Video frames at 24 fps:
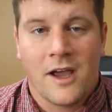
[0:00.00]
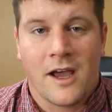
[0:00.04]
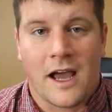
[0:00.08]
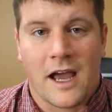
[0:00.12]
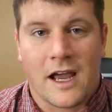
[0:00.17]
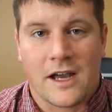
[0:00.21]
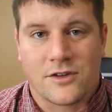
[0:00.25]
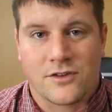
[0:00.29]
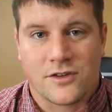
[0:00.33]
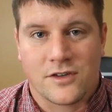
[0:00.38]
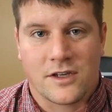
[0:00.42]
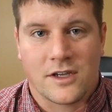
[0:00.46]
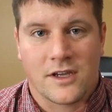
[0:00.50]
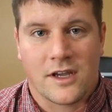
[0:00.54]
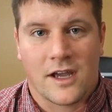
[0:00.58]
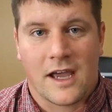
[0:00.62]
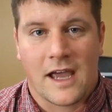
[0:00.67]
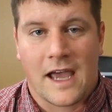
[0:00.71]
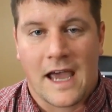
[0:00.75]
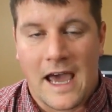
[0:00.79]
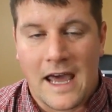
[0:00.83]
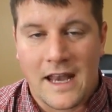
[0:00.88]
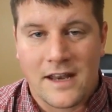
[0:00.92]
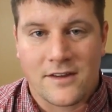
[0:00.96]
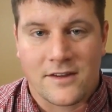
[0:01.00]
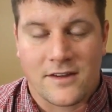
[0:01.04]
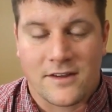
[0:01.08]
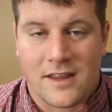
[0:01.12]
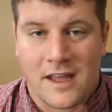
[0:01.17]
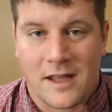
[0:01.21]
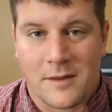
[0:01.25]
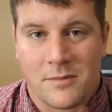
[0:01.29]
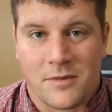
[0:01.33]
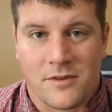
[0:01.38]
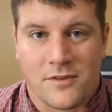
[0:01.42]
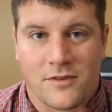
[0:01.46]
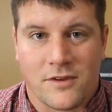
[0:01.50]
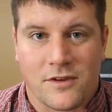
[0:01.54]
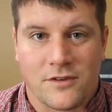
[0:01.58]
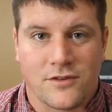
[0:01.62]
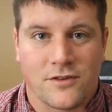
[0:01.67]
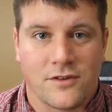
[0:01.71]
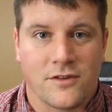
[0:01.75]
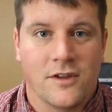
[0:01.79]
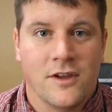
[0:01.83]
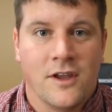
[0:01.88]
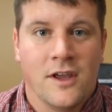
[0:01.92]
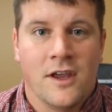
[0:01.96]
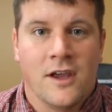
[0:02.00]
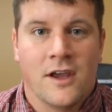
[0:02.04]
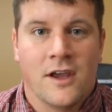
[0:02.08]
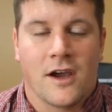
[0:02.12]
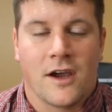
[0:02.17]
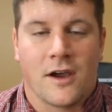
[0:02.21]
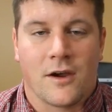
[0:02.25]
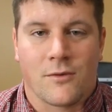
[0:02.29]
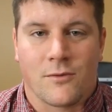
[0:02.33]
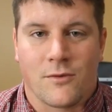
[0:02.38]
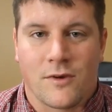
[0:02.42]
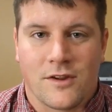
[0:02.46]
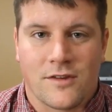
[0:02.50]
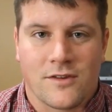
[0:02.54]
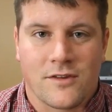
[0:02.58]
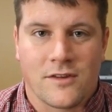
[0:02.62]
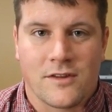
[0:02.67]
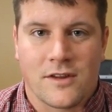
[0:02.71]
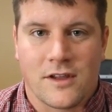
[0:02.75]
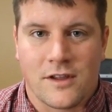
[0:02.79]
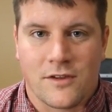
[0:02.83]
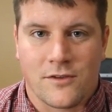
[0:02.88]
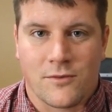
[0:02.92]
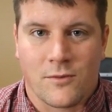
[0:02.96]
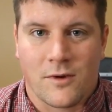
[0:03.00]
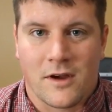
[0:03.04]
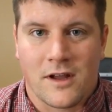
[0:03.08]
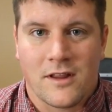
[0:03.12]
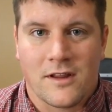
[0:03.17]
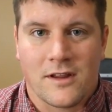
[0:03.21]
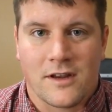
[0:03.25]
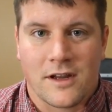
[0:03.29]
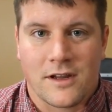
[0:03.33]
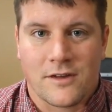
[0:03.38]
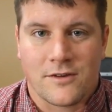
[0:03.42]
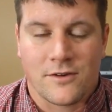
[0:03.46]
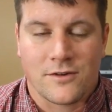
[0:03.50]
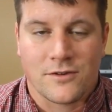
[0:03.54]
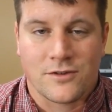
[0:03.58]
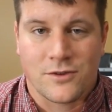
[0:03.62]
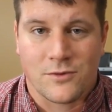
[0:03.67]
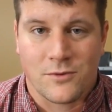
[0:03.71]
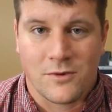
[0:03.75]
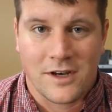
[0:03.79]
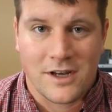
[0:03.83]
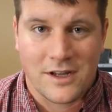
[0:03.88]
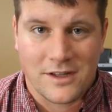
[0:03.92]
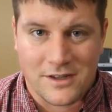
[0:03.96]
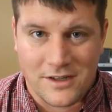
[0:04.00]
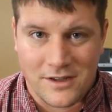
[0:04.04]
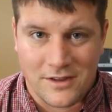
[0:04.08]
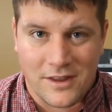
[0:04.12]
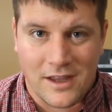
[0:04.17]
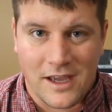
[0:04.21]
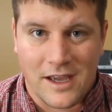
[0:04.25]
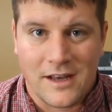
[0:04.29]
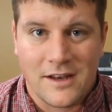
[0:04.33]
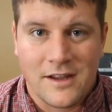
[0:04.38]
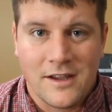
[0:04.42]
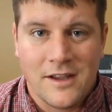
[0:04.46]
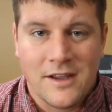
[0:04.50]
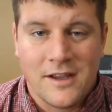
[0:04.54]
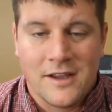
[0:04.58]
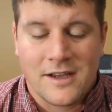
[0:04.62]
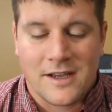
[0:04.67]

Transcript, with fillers: I added to that position recently as well, and I told you when I did that.